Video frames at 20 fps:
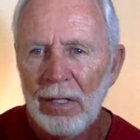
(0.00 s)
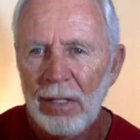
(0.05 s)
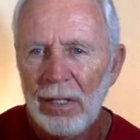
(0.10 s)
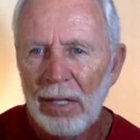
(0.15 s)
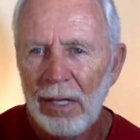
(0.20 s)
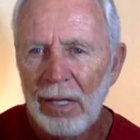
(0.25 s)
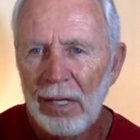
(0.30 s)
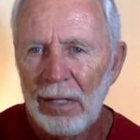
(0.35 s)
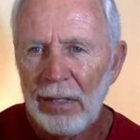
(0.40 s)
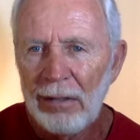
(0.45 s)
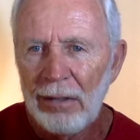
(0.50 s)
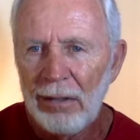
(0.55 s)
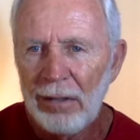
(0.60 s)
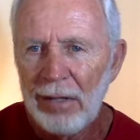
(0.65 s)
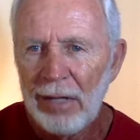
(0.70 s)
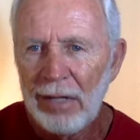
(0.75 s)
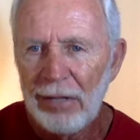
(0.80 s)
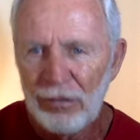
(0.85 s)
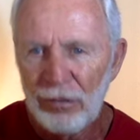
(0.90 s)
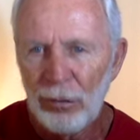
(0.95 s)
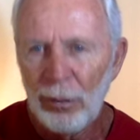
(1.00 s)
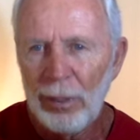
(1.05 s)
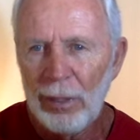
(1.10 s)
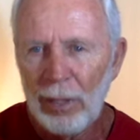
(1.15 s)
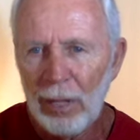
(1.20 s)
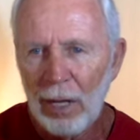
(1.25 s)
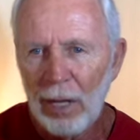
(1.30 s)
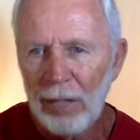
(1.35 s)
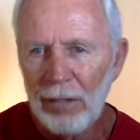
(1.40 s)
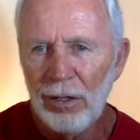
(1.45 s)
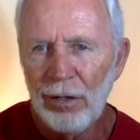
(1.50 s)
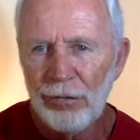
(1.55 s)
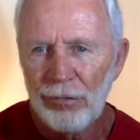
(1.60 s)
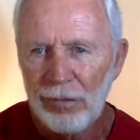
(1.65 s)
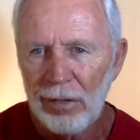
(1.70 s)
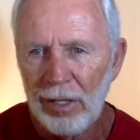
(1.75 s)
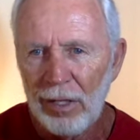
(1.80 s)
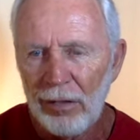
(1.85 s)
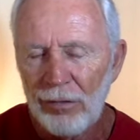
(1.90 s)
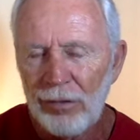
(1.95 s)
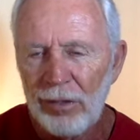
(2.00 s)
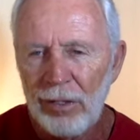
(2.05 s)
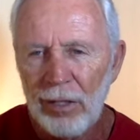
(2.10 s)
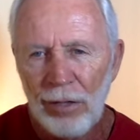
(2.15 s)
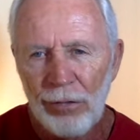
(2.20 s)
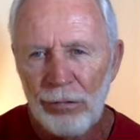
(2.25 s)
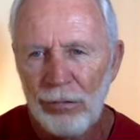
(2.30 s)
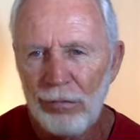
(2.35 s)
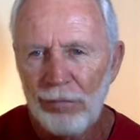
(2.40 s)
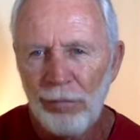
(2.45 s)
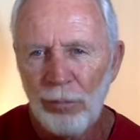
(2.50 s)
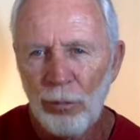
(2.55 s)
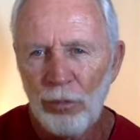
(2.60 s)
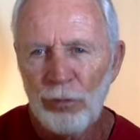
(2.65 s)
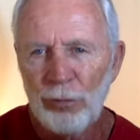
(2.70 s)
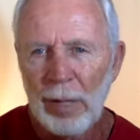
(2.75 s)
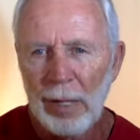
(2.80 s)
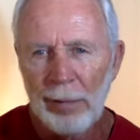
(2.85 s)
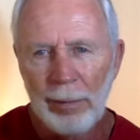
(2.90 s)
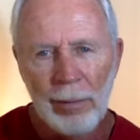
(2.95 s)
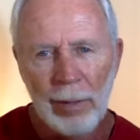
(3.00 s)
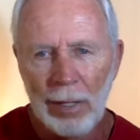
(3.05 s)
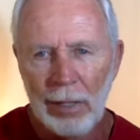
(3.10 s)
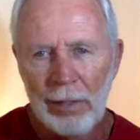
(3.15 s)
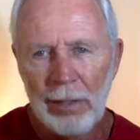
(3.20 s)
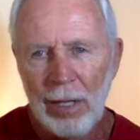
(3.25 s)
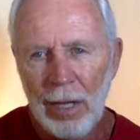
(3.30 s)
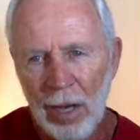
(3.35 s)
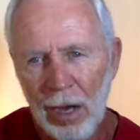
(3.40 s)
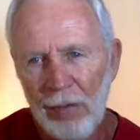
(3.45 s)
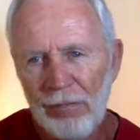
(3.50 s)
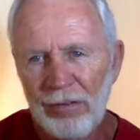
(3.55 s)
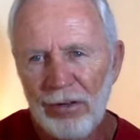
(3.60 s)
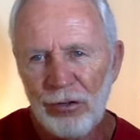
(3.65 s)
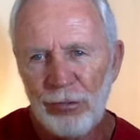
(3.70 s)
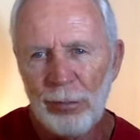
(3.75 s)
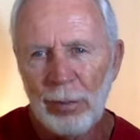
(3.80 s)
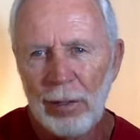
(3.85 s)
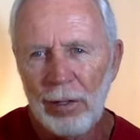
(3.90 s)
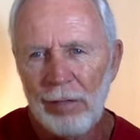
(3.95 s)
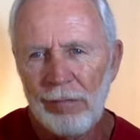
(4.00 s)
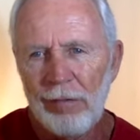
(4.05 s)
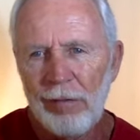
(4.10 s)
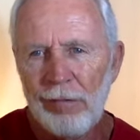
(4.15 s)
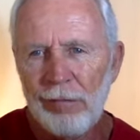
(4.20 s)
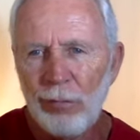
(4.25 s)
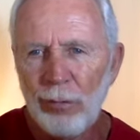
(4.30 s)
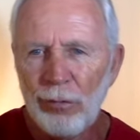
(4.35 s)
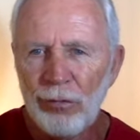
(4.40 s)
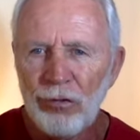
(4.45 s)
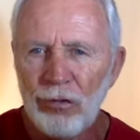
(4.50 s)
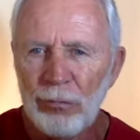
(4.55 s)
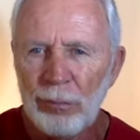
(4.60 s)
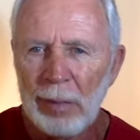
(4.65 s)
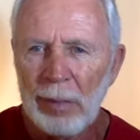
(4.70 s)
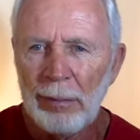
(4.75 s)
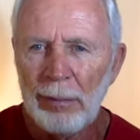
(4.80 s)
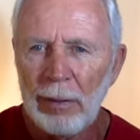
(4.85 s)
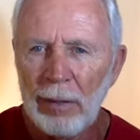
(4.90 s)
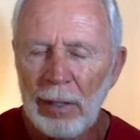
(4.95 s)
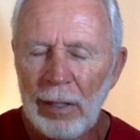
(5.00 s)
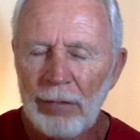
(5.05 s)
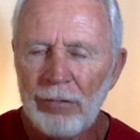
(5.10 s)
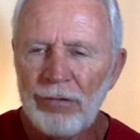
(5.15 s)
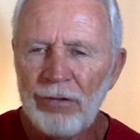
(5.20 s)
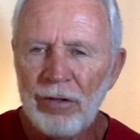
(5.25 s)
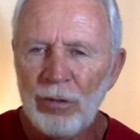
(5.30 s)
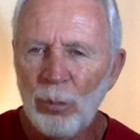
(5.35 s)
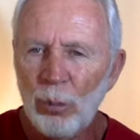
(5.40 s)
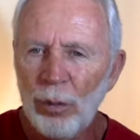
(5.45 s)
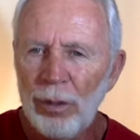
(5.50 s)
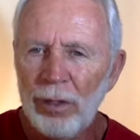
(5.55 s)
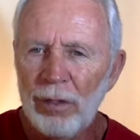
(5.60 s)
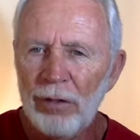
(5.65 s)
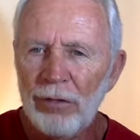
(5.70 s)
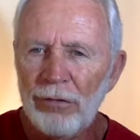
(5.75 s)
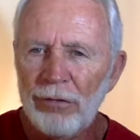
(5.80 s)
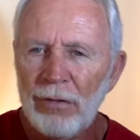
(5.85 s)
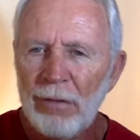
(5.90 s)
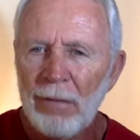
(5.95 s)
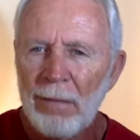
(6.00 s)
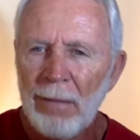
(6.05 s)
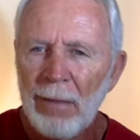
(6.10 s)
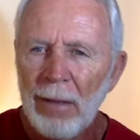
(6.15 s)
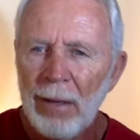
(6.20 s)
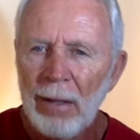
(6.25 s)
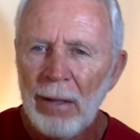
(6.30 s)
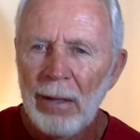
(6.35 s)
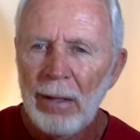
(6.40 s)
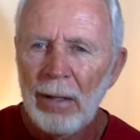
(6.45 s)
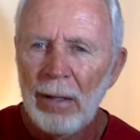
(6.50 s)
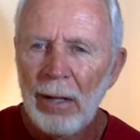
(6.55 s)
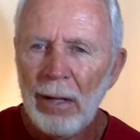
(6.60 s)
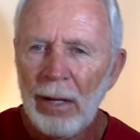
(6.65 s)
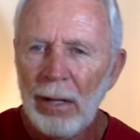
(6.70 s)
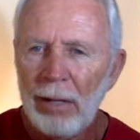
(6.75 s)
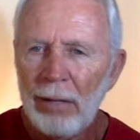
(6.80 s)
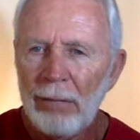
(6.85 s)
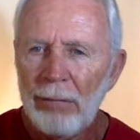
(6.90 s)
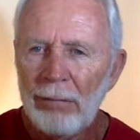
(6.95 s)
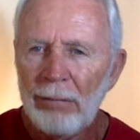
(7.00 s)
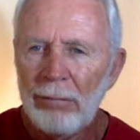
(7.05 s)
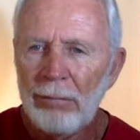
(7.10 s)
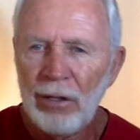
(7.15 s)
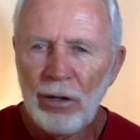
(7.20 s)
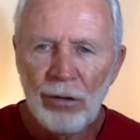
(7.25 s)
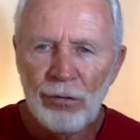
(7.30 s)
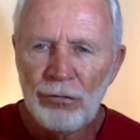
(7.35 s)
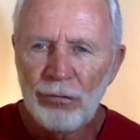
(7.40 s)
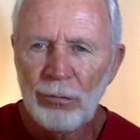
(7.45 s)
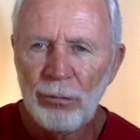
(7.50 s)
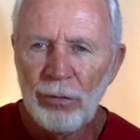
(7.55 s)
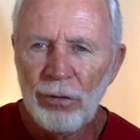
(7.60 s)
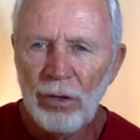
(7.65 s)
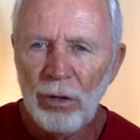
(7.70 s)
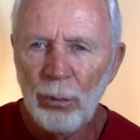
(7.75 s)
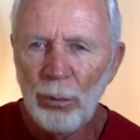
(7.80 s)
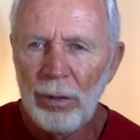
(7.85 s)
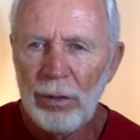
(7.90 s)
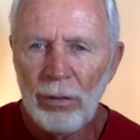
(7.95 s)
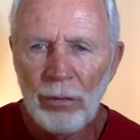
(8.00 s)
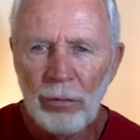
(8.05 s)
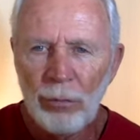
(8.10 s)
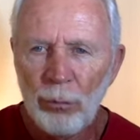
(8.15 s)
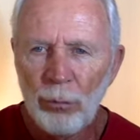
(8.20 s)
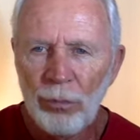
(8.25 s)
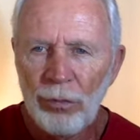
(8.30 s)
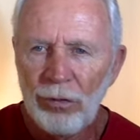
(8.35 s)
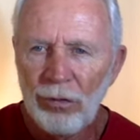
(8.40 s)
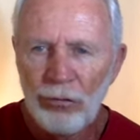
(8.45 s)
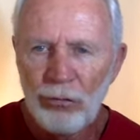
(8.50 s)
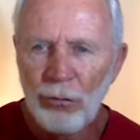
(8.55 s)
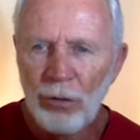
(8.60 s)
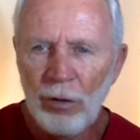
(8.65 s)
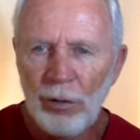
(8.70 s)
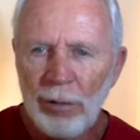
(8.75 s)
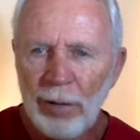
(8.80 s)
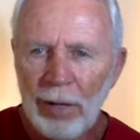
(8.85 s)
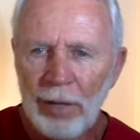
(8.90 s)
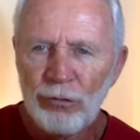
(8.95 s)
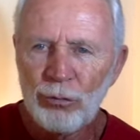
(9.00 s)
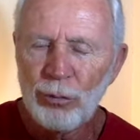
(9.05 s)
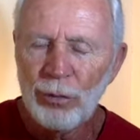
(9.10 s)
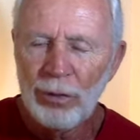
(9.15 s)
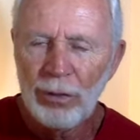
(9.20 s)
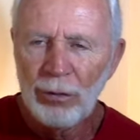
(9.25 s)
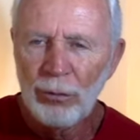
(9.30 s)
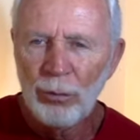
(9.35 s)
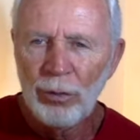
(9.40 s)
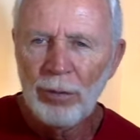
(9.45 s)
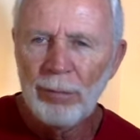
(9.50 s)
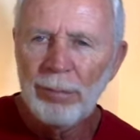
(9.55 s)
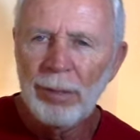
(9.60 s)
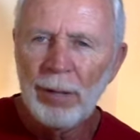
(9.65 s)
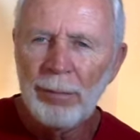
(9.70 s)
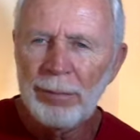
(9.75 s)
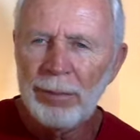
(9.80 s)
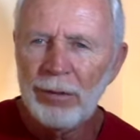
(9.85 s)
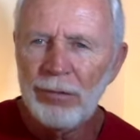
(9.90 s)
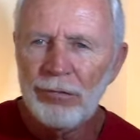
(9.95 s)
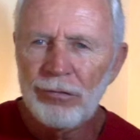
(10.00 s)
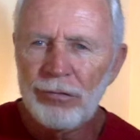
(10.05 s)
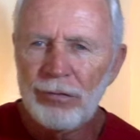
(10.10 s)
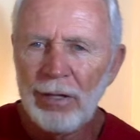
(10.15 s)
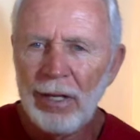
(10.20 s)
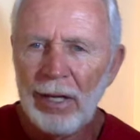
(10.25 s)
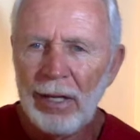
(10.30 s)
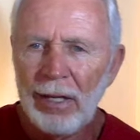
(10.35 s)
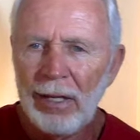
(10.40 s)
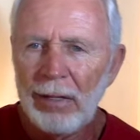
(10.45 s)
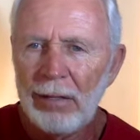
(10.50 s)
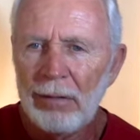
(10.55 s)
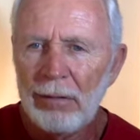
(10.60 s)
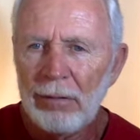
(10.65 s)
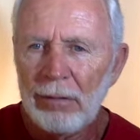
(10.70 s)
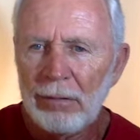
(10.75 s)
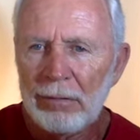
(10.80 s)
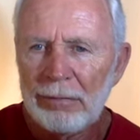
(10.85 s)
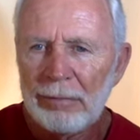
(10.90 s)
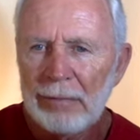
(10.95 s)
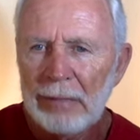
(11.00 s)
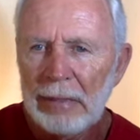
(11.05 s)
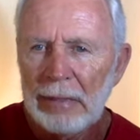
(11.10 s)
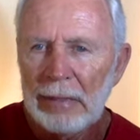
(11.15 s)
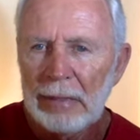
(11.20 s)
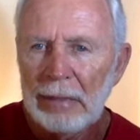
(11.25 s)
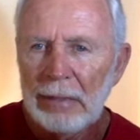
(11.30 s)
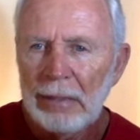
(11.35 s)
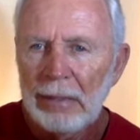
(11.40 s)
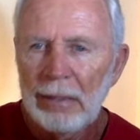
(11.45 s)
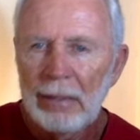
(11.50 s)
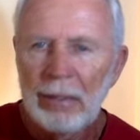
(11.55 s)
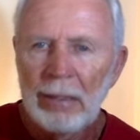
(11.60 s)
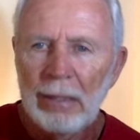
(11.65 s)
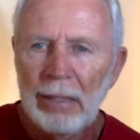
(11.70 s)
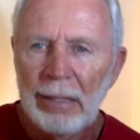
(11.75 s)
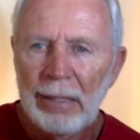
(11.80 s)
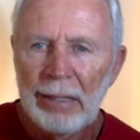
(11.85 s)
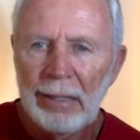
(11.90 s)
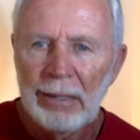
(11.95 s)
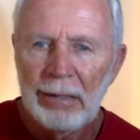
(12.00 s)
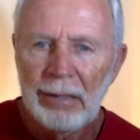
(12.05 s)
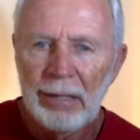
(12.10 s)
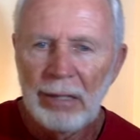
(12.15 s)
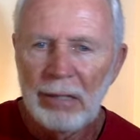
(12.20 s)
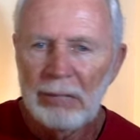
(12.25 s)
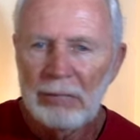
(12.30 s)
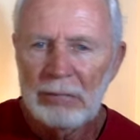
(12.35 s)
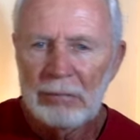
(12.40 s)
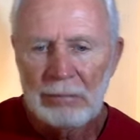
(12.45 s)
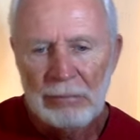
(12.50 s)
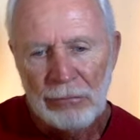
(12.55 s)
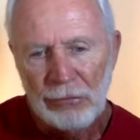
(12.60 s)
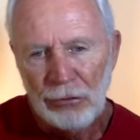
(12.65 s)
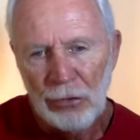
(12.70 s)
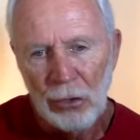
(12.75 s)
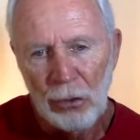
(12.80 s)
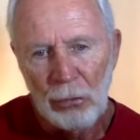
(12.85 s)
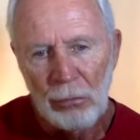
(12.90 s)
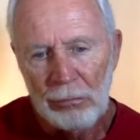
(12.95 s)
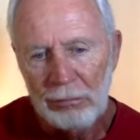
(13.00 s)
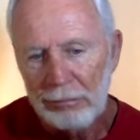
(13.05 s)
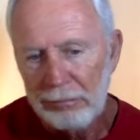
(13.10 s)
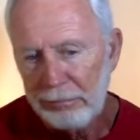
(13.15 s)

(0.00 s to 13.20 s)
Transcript: and uh, that's the way god does things he doesn't force people like the calvinists believe he forces people against their wills um, because you know we don't we're just robots we're we're puppets and and um, so